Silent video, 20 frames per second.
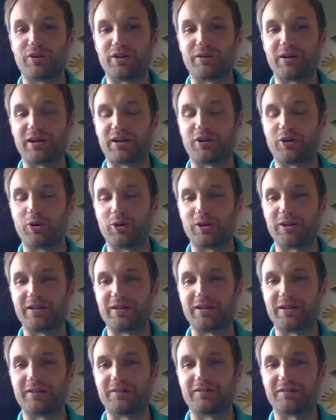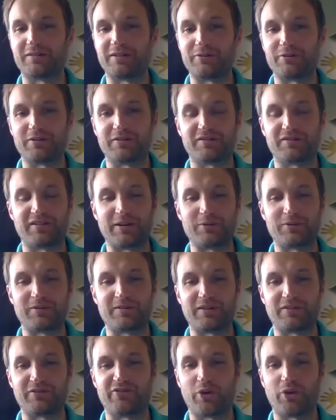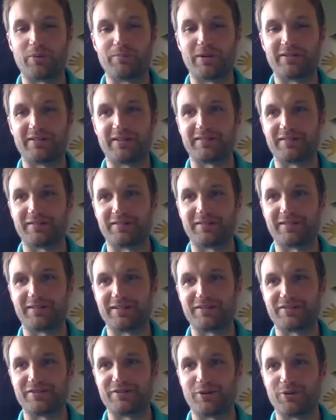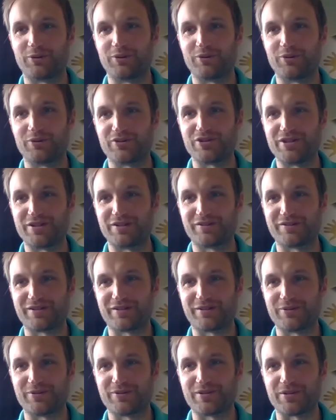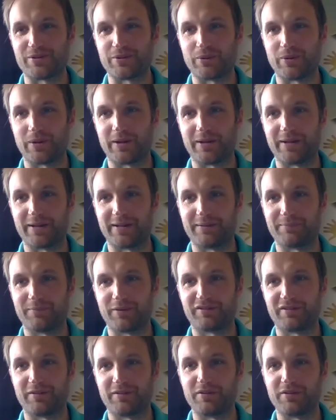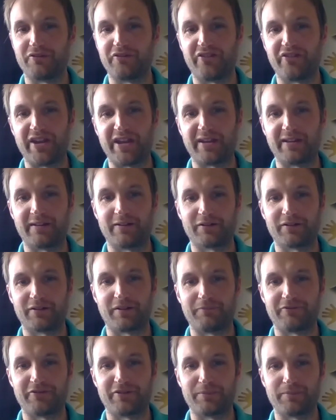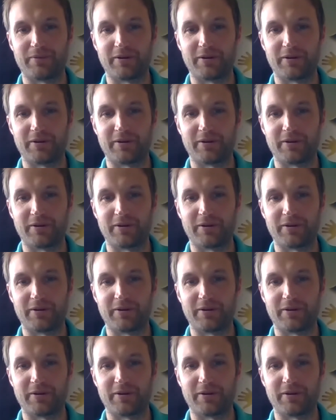of my colleagues now at Celtic for my dissertation all those years ago. So it must have been fate or something. But